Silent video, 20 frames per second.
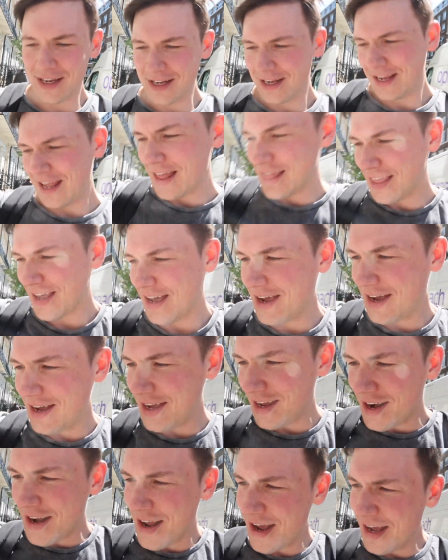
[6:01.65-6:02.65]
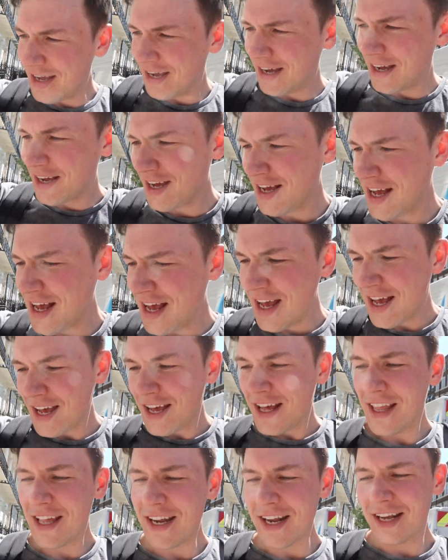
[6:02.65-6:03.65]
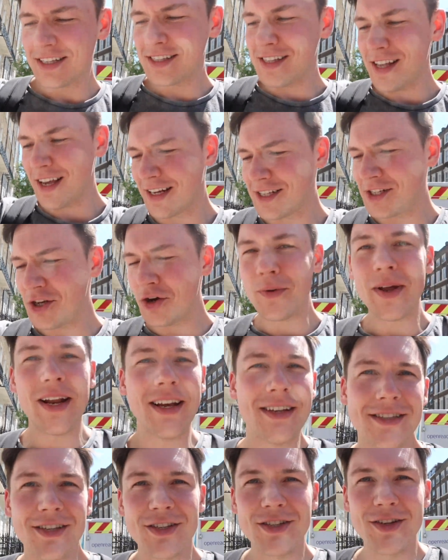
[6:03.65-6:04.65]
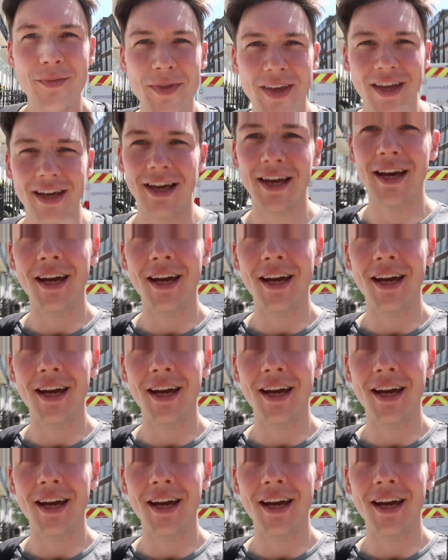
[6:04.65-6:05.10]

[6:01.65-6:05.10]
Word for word: can get there in the next like two minutes or something.